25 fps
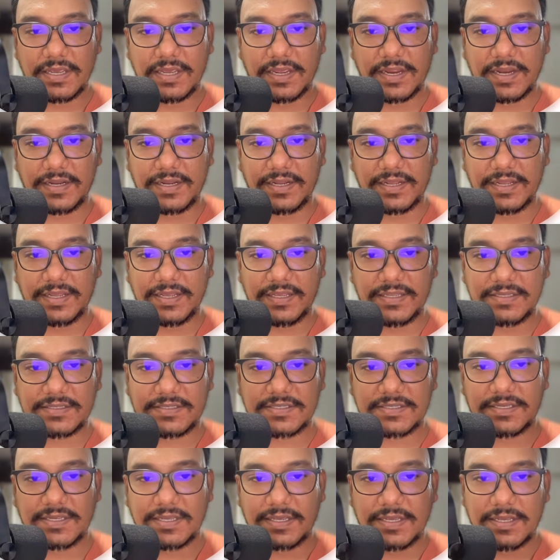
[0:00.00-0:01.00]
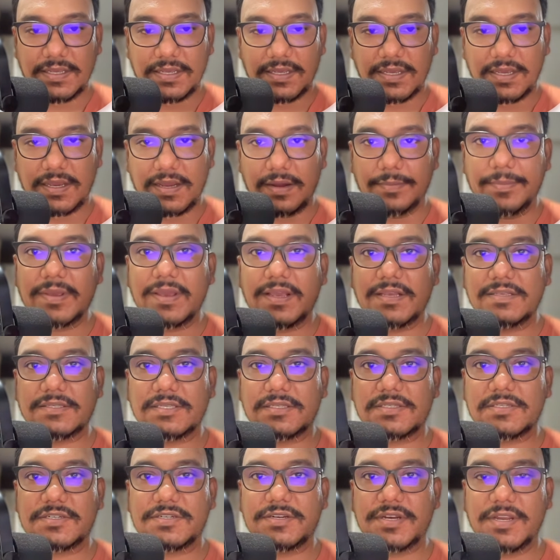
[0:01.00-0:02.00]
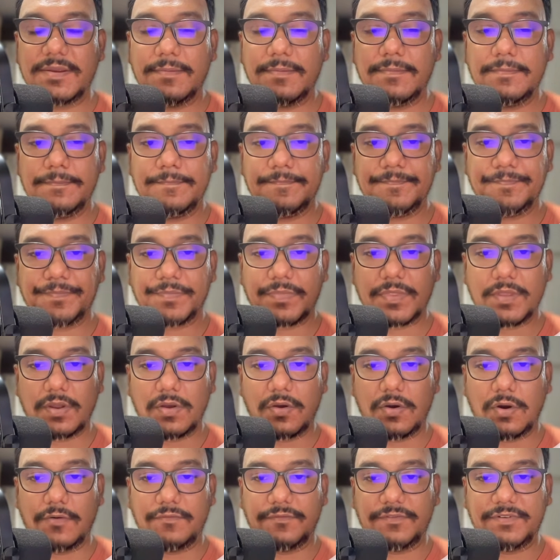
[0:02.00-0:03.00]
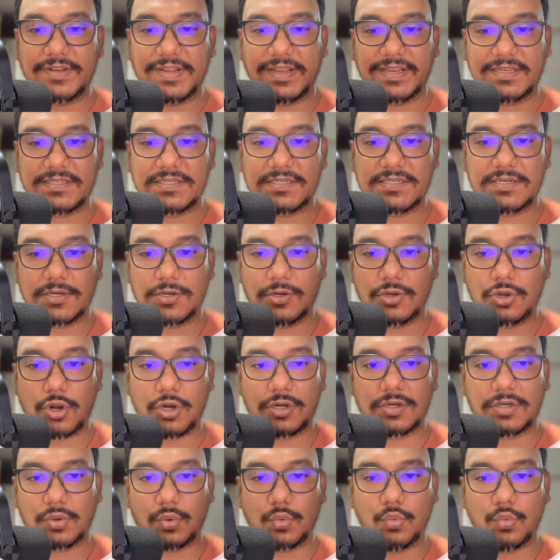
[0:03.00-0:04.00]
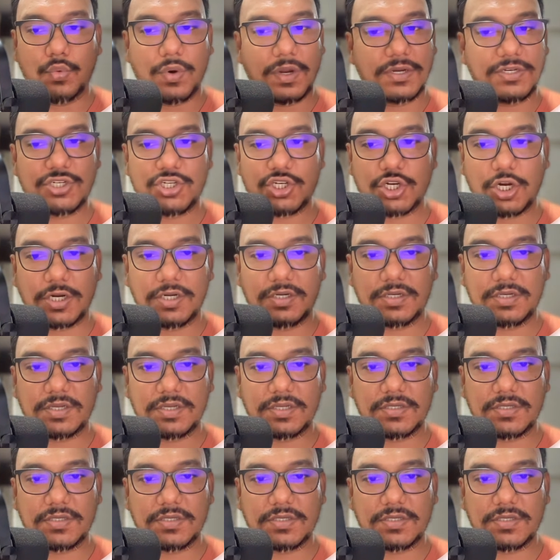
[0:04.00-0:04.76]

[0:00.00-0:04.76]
it is coming as a stream of text, not one shot.